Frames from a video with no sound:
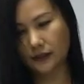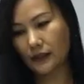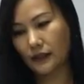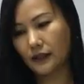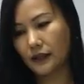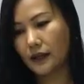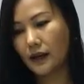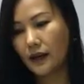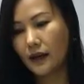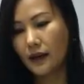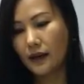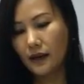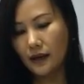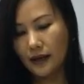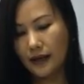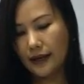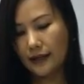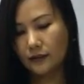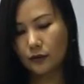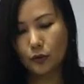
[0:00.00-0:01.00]
Okay,
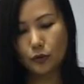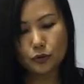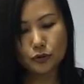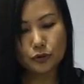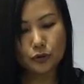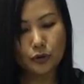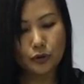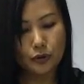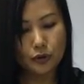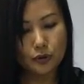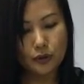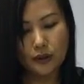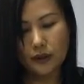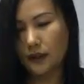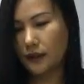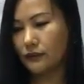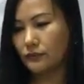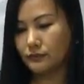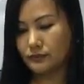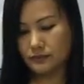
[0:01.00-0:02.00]
and also
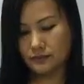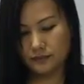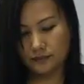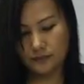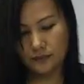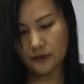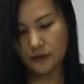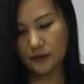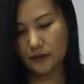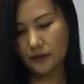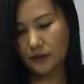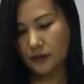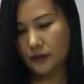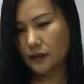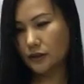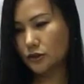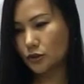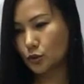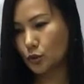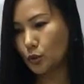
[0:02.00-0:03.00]

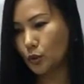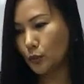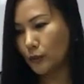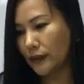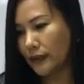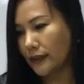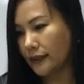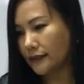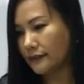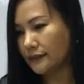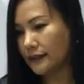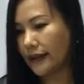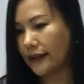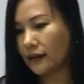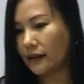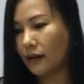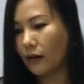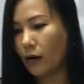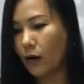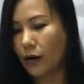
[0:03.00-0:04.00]
in school we learned
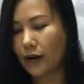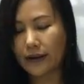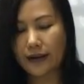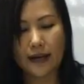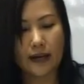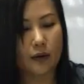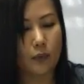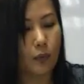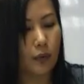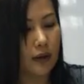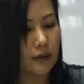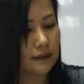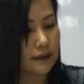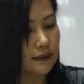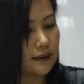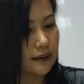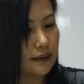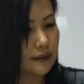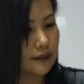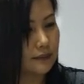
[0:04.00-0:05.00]
that oil and
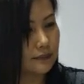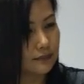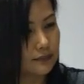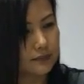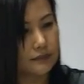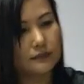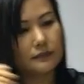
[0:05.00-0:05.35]
water